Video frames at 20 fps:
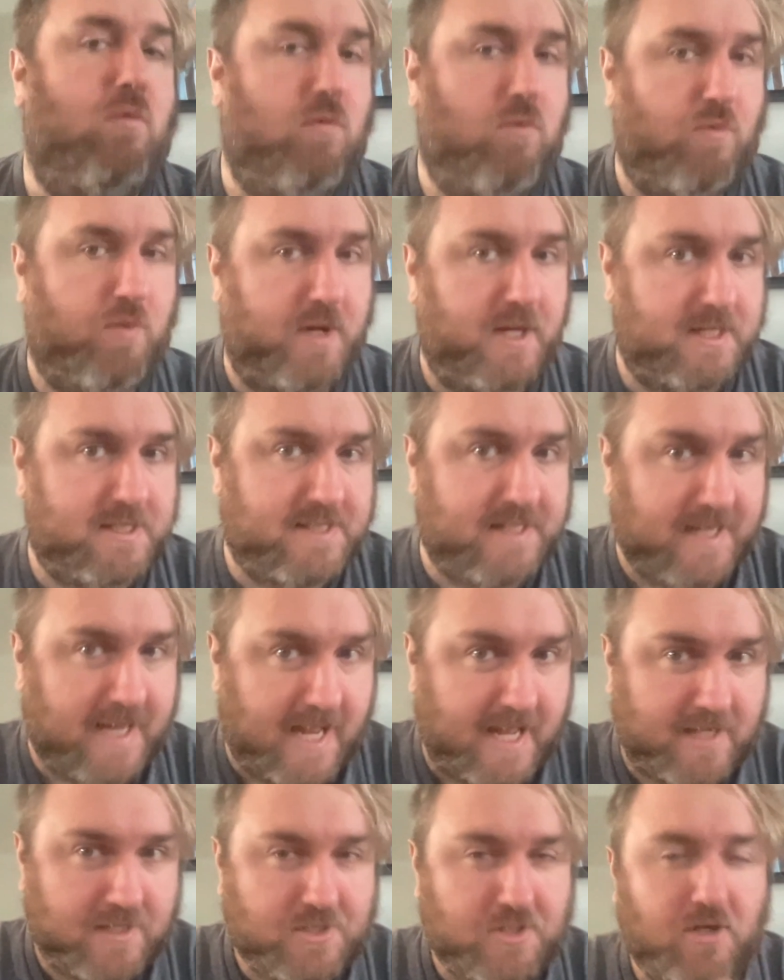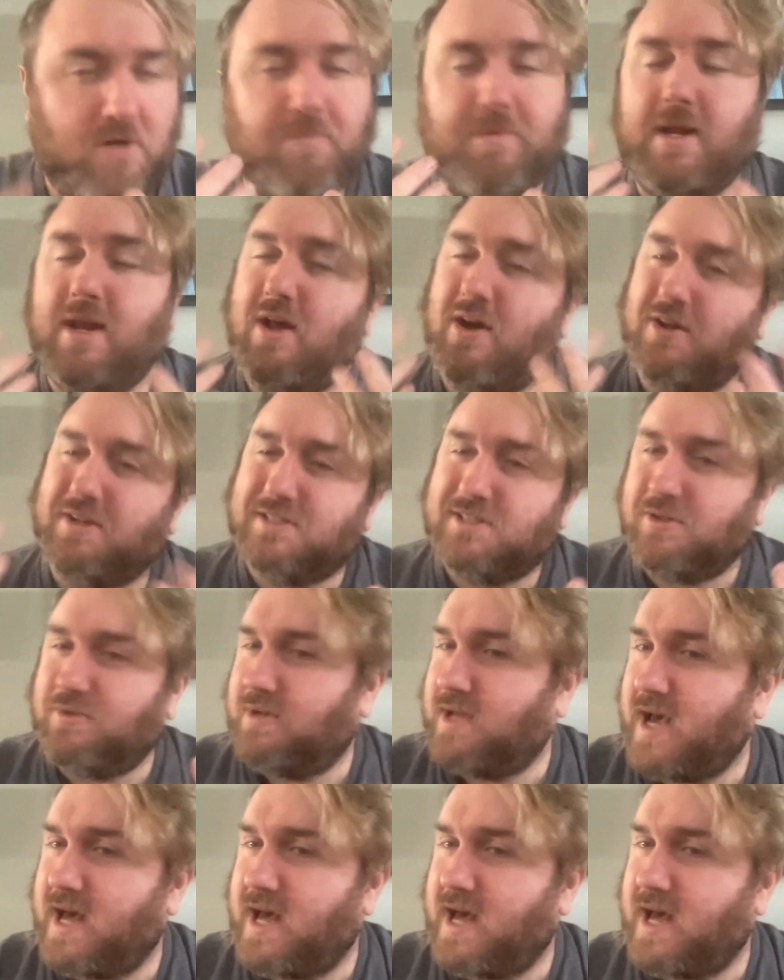what is the answer, but I also